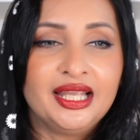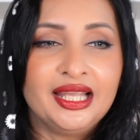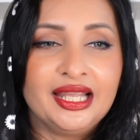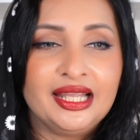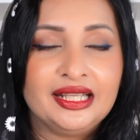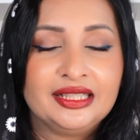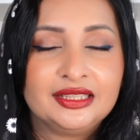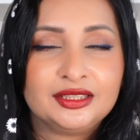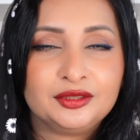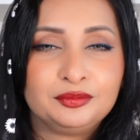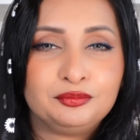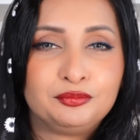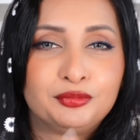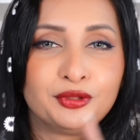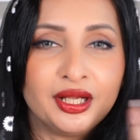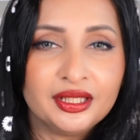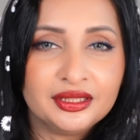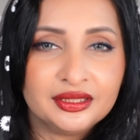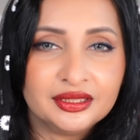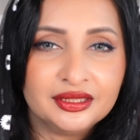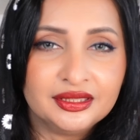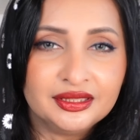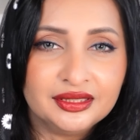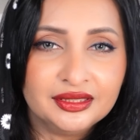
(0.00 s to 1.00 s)
Its
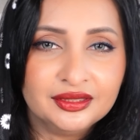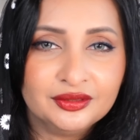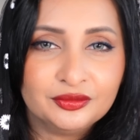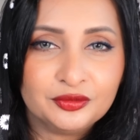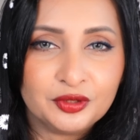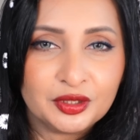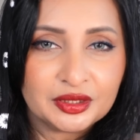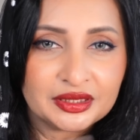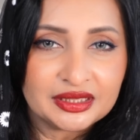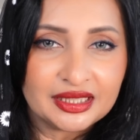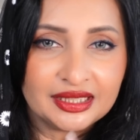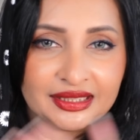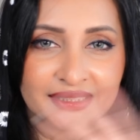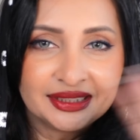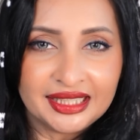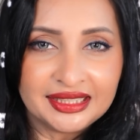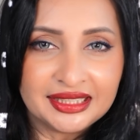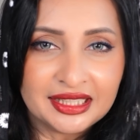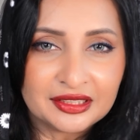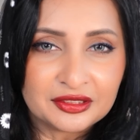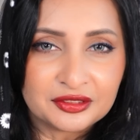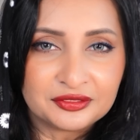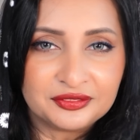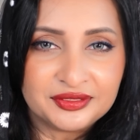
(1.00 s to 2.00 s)
brother was a
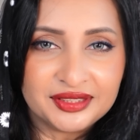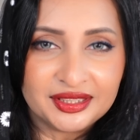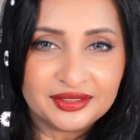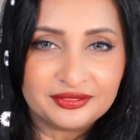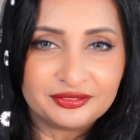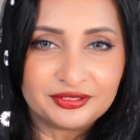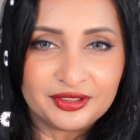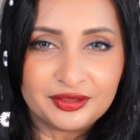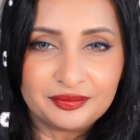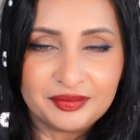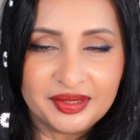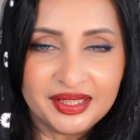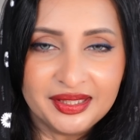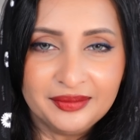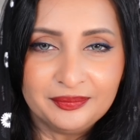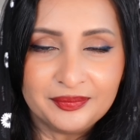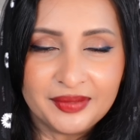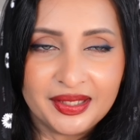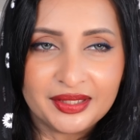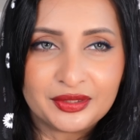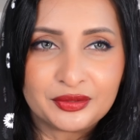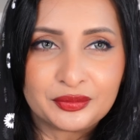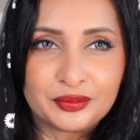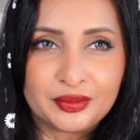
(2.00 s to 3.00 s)
10 out of 10 for me.
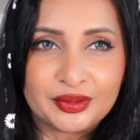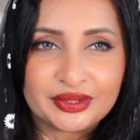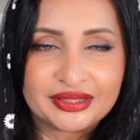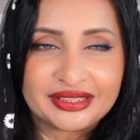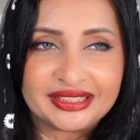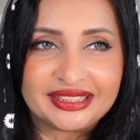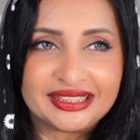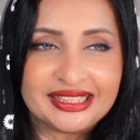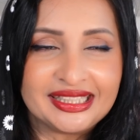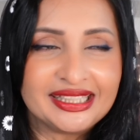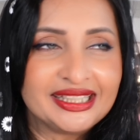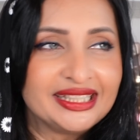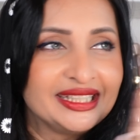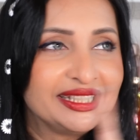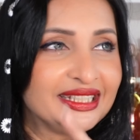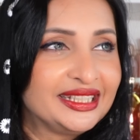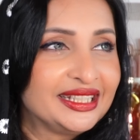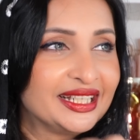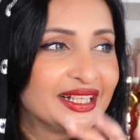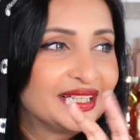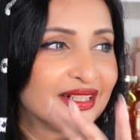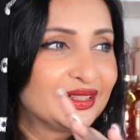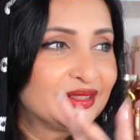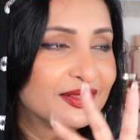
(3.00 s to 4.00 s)
It was
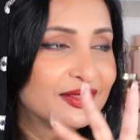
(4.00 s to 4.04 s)
the